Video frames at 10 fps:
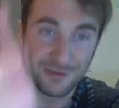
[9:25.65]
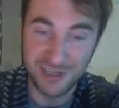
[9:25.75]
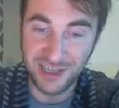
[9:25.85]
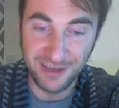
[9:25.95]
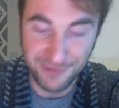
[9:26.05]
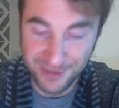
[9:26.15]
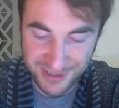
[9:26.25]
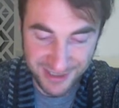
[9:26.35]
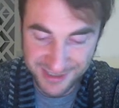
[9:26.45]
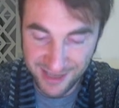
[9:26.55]
She can finish
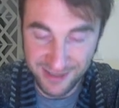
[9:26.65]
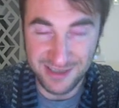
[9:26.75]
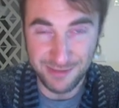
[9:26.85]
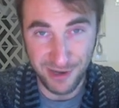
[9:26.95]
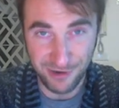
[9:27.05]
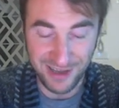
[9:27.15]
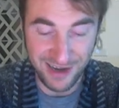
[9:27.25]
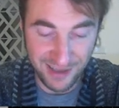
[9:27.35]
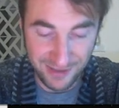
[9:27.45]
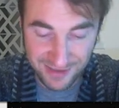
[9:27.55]
that sentence better
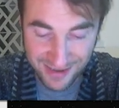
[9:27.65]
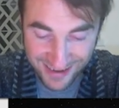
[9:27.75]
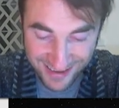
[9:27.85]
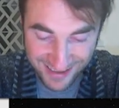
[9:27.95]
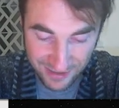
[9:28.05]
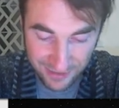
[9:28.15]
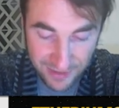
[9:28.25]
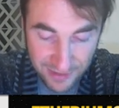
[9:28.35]
than I can.